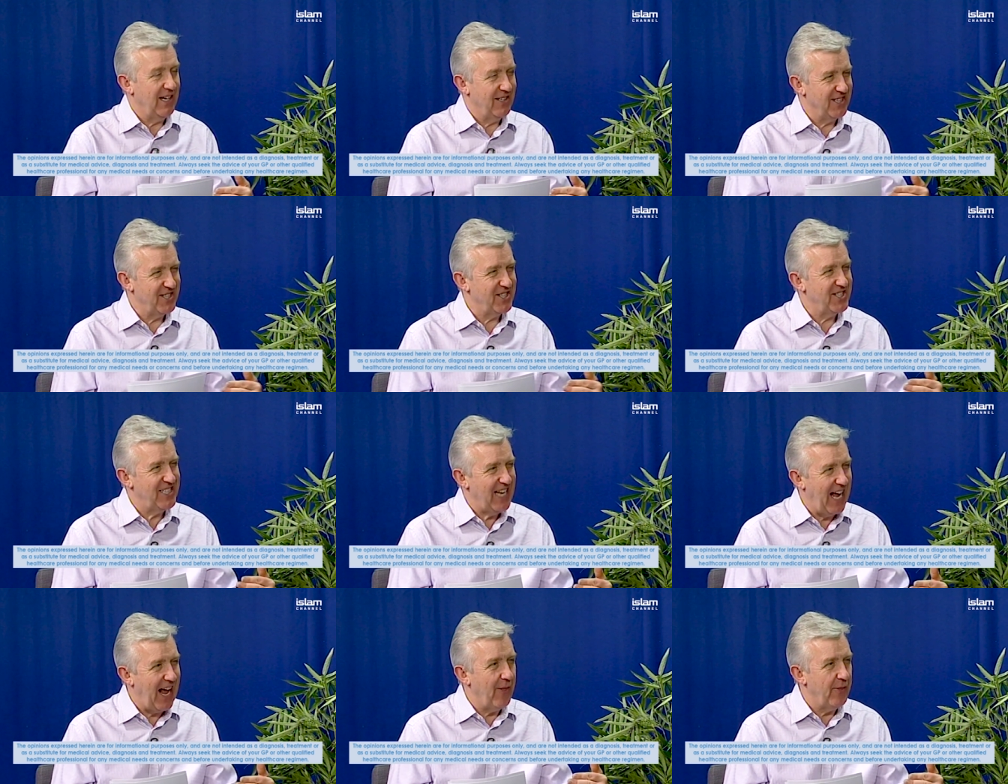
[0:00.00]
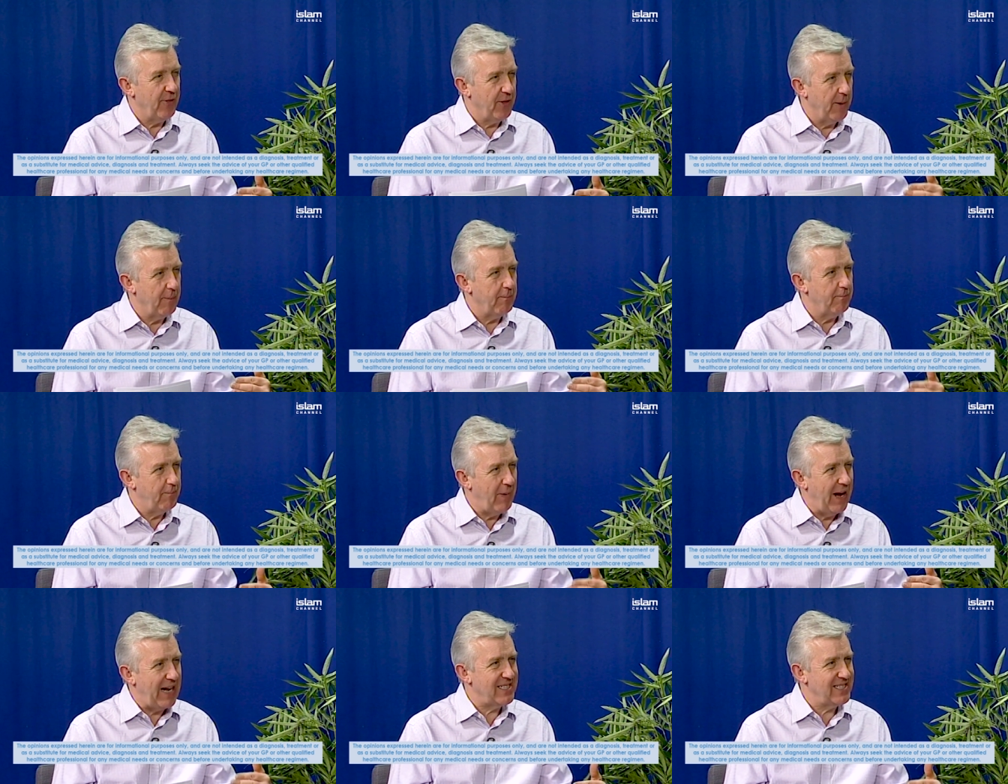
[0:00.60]
understand
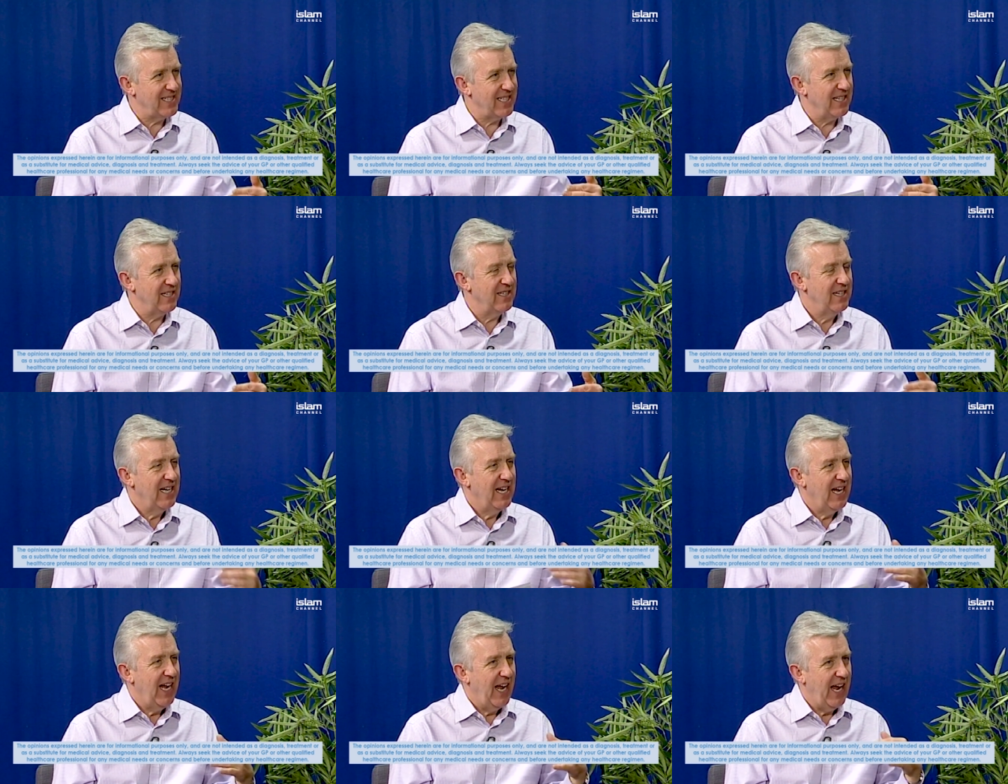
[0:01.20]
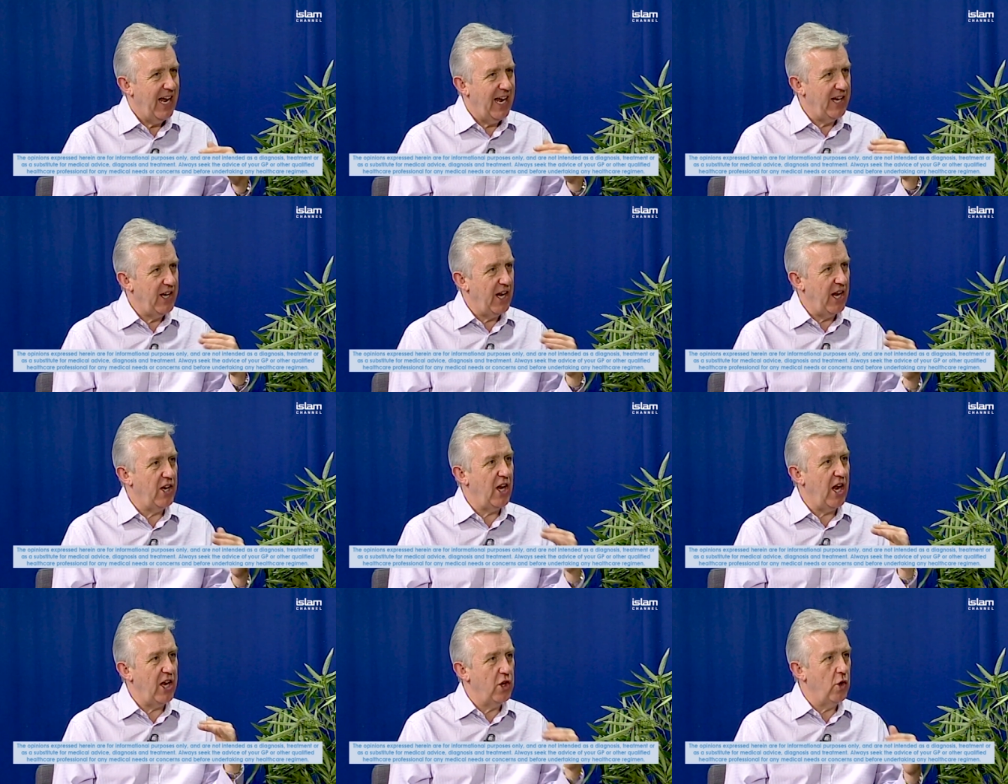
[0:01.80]
them better. Yeah. In,
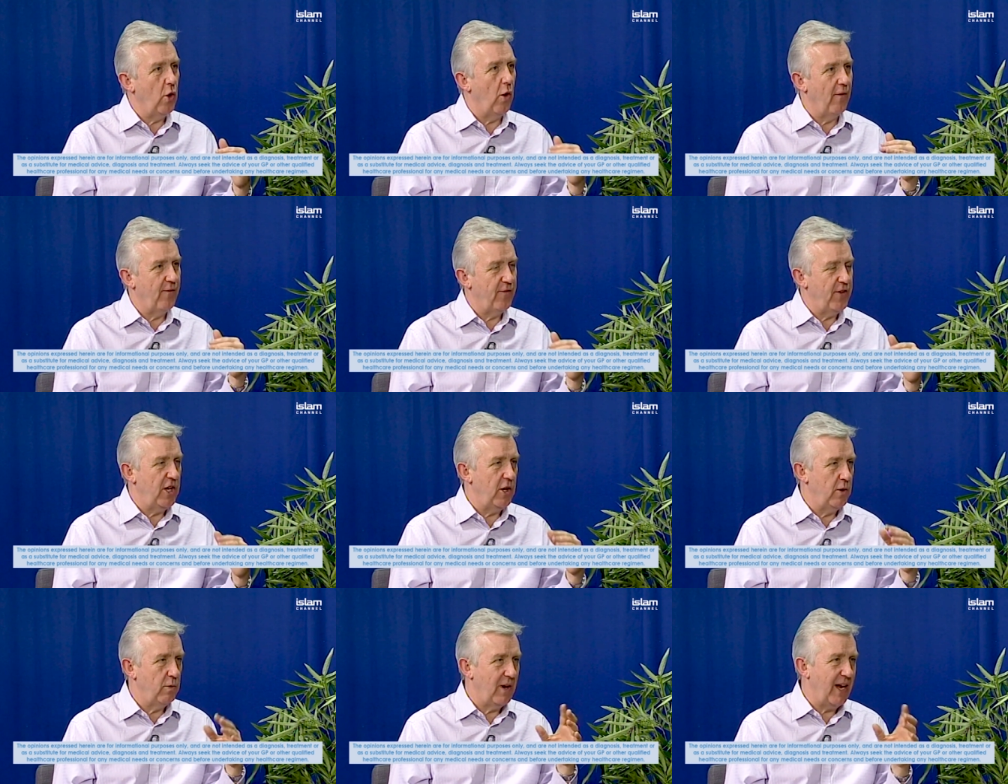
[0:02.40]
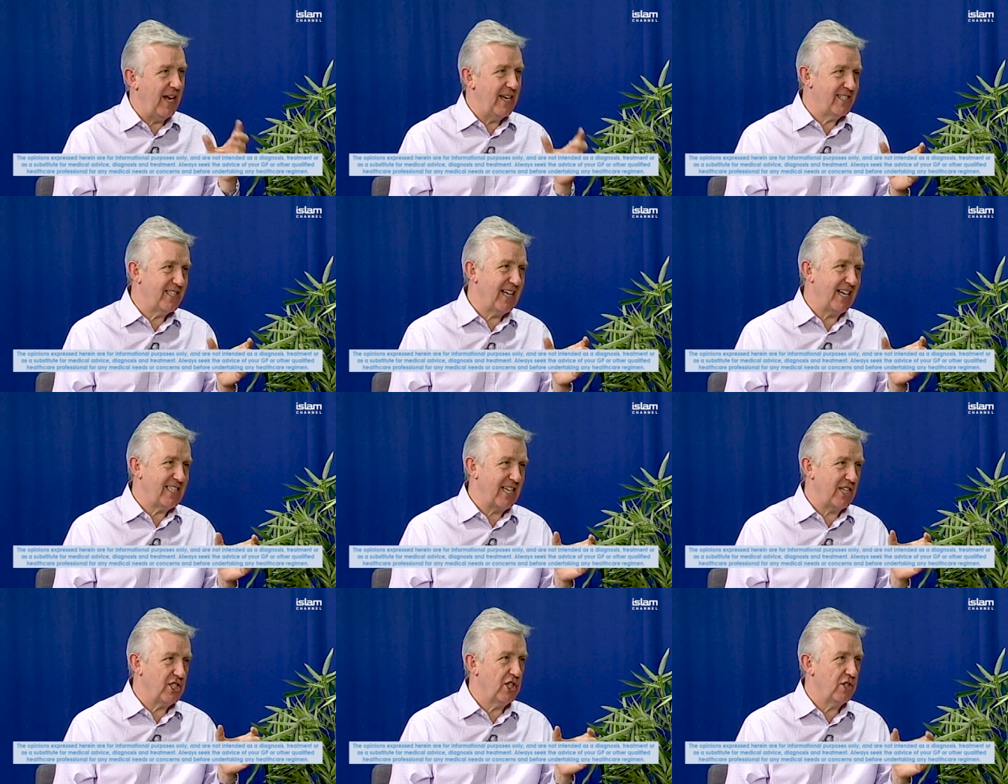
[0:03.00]
in, in, your view, is
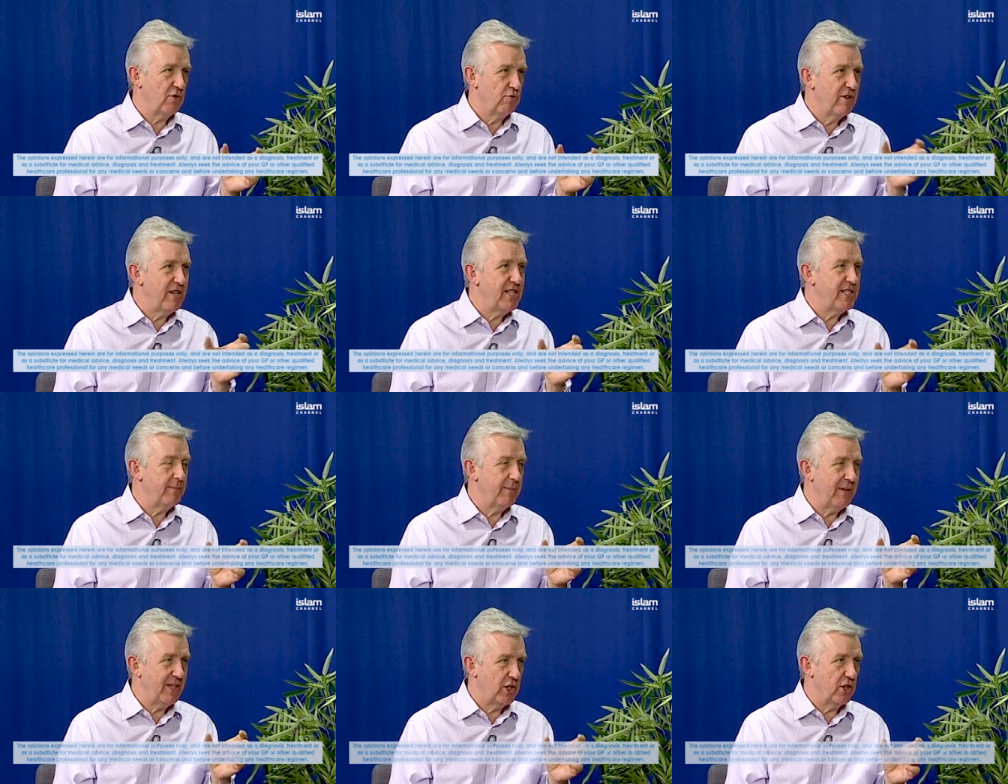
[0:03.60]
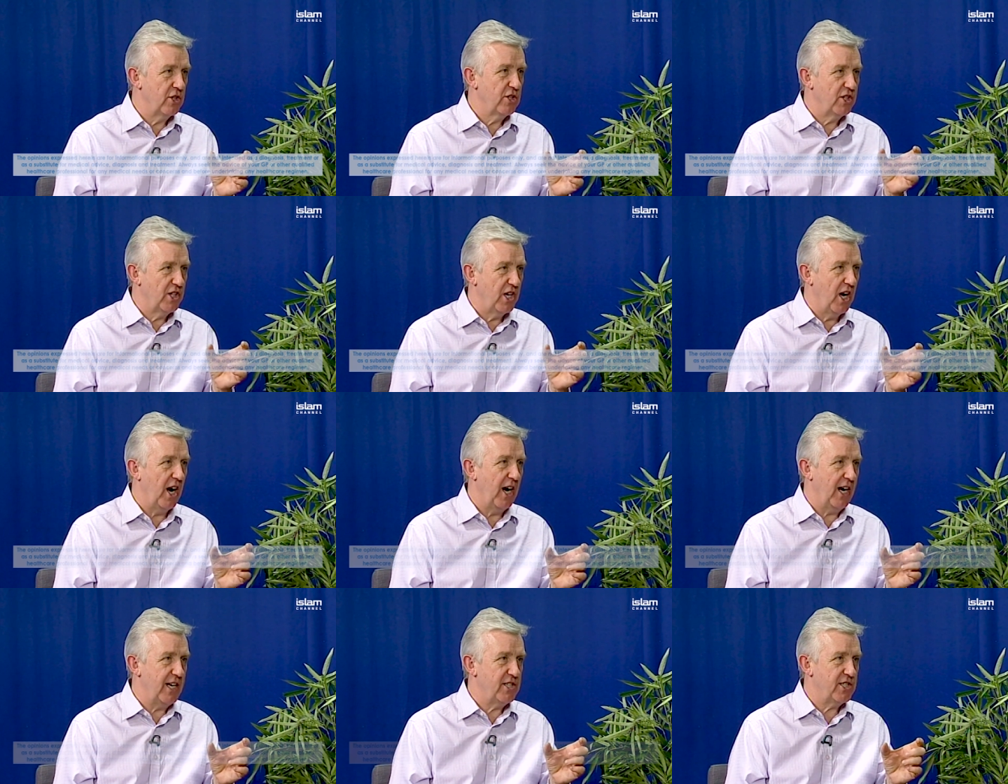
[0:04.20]
that actually a reasonably good
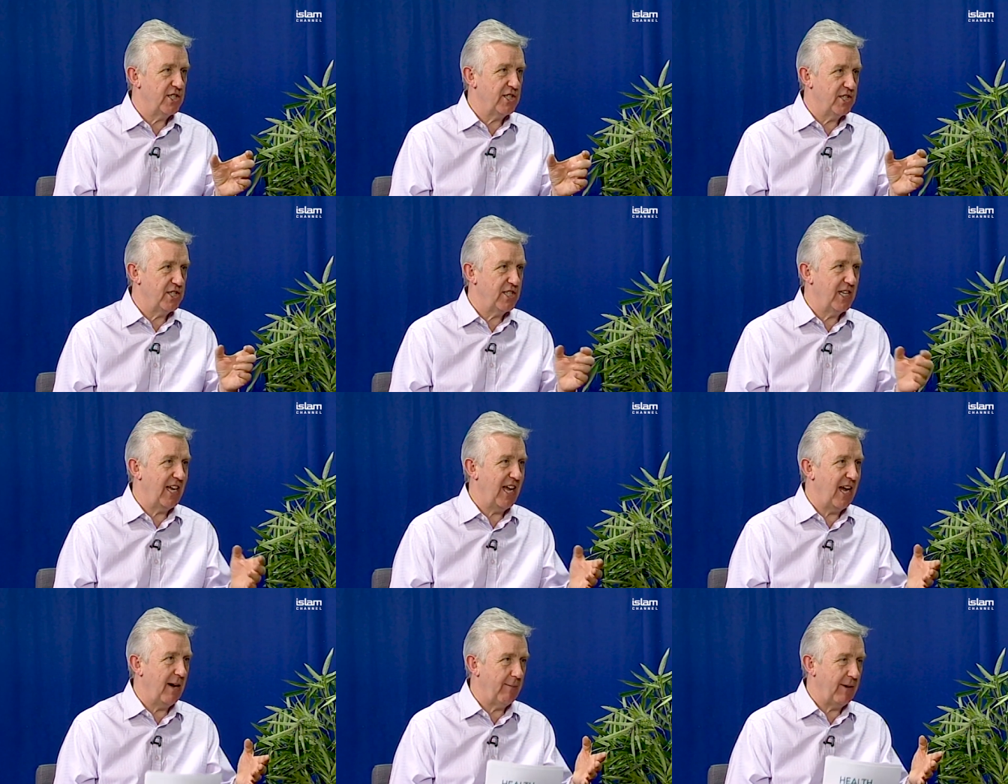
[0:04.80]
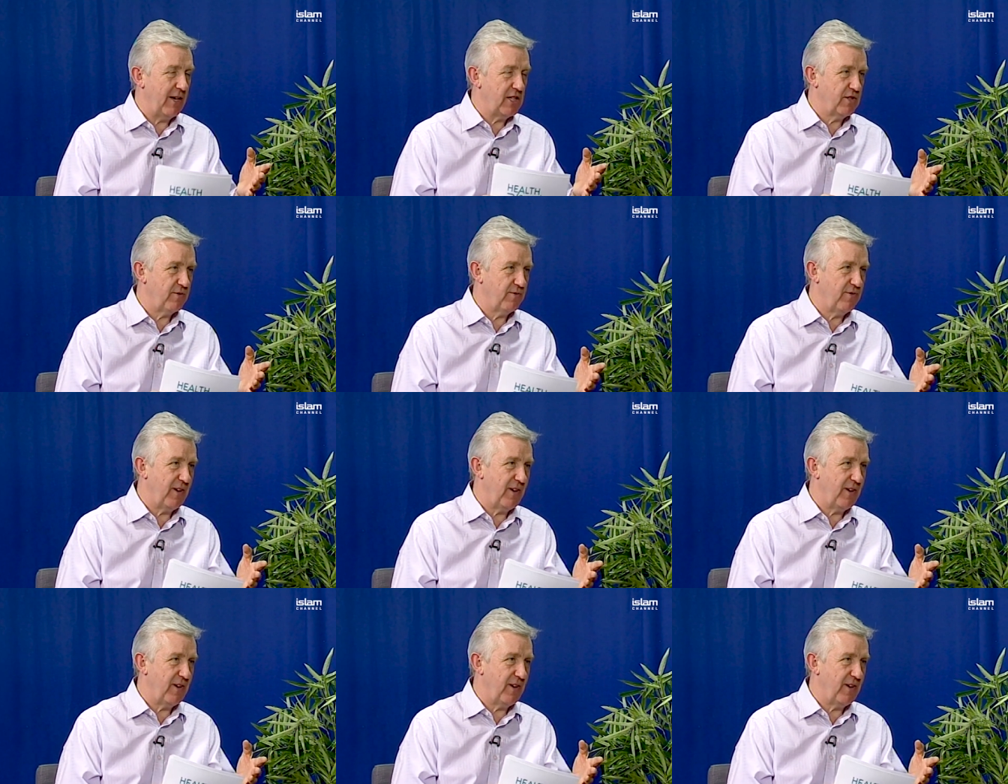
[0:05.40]
guide to see how much